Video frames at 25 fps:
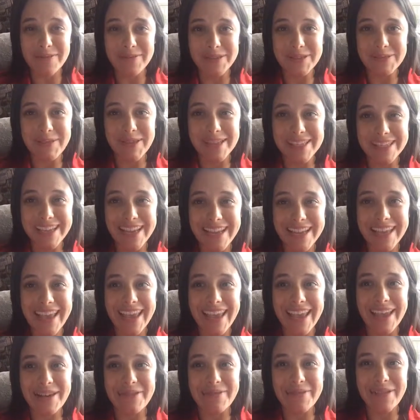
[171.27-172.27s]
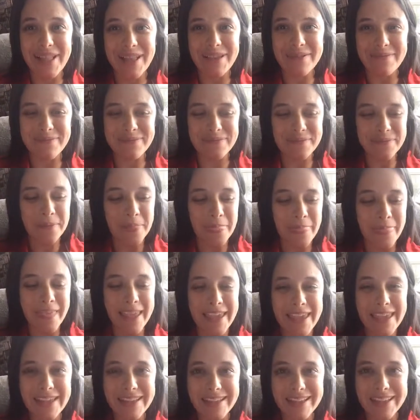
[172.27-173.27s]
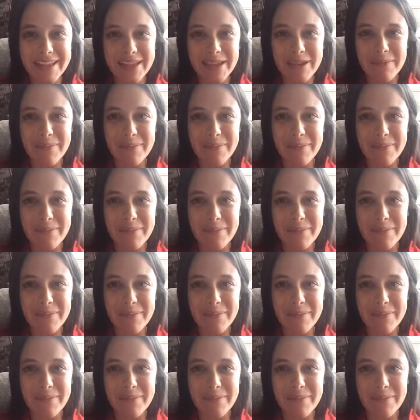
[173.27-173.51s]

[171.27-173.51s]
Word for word: as best I can while I'm healing.